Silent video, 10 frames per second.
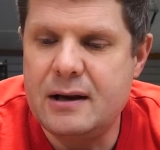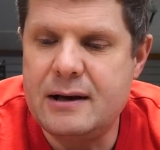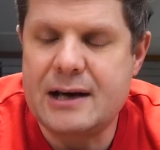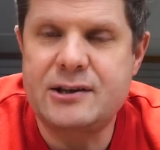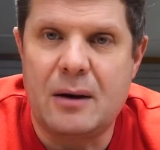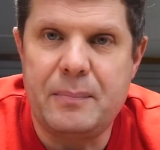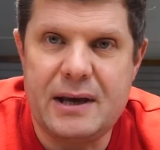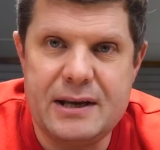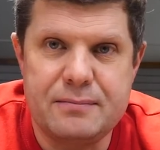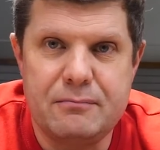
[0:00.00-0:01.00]
Next
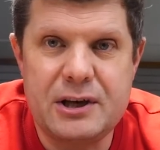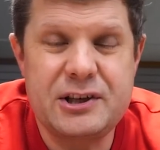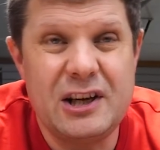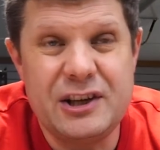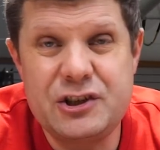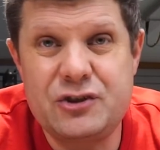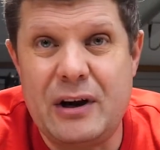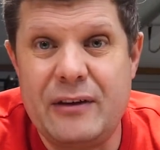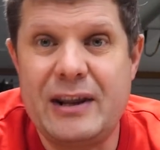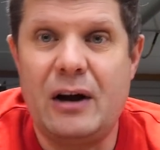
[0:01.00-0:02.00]
up is muscular
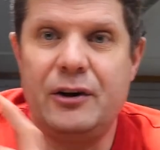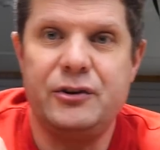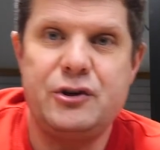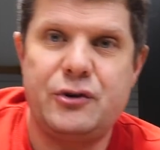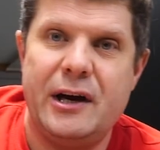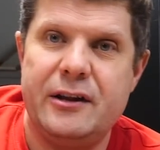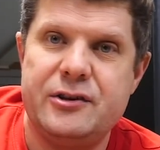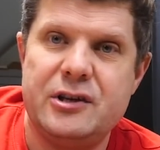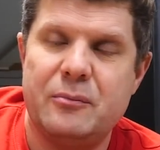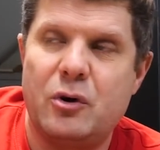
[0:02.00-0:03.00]
strength. Now I do train in
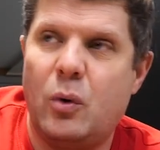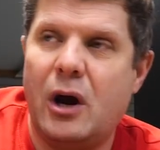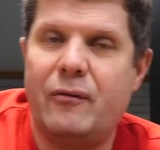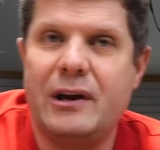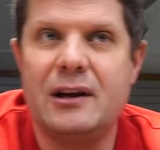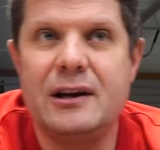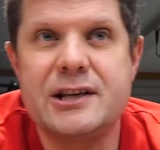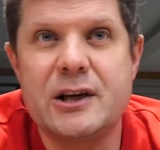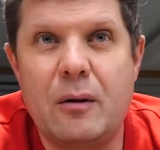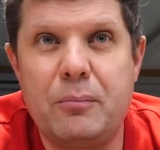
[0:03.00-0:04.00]
the gym quite regularly,
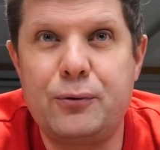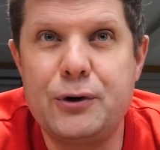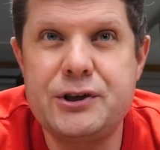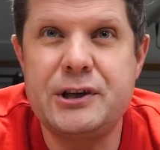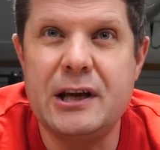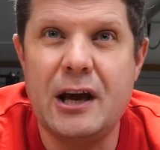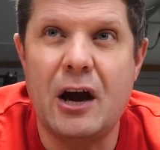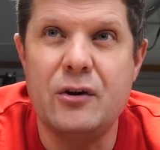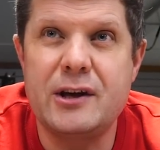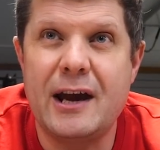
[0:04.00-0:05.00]
so I'm pretty
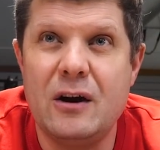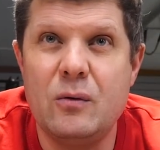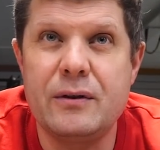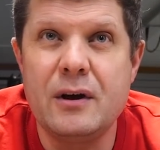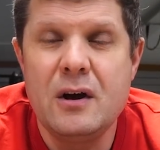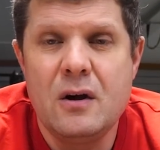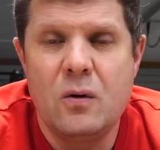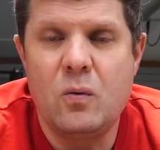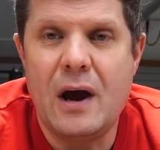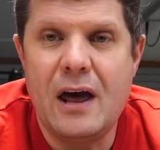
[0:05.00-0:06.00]
okay with
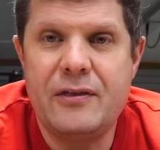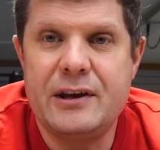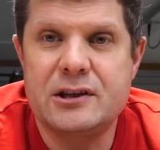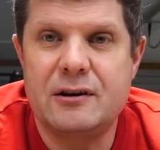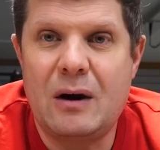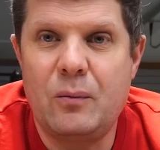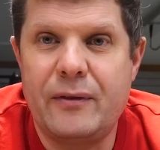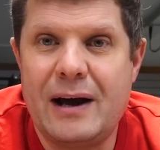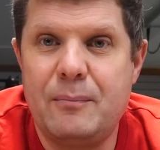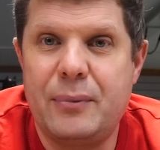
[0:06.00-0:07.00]
where things are at
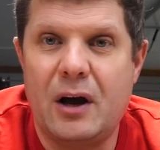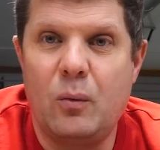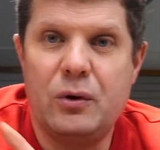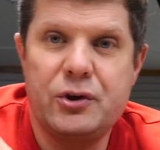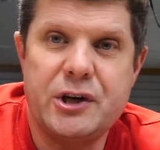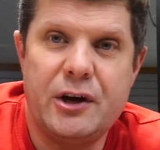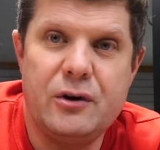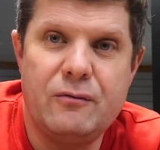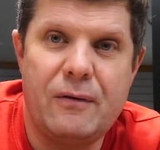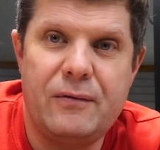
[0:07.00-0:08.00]
with that, but I will show
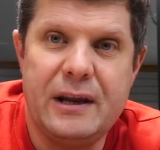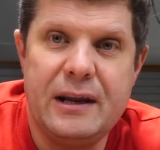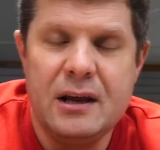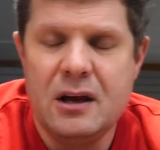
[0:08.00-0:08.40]
you roughly